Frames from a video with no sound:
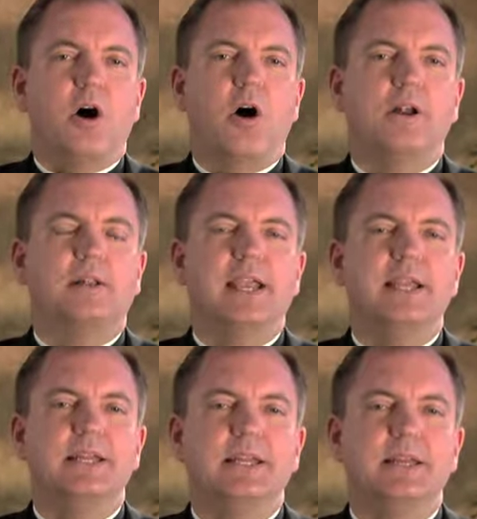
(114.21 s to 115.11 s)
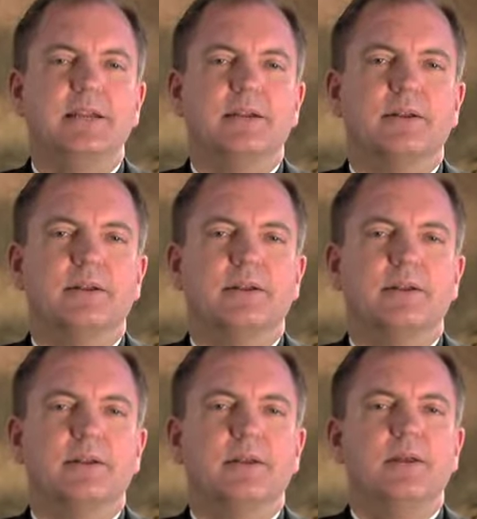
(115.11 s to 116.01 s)
Our Lady
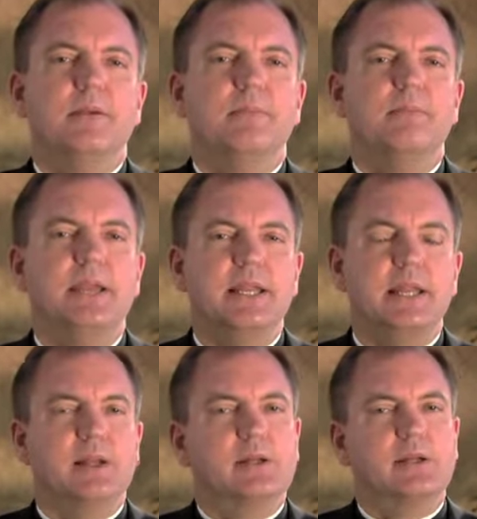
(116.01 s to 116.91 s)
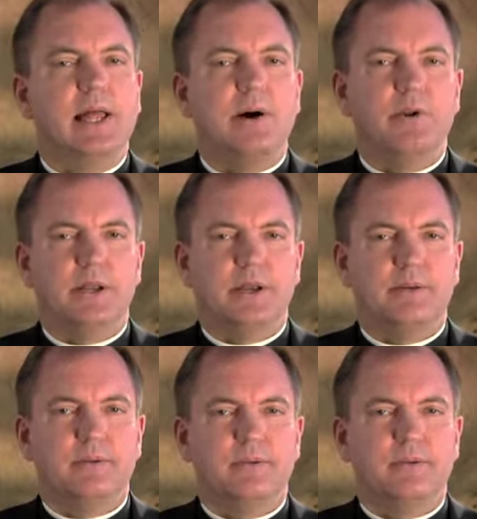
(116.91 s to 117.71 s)
meeting Claudia,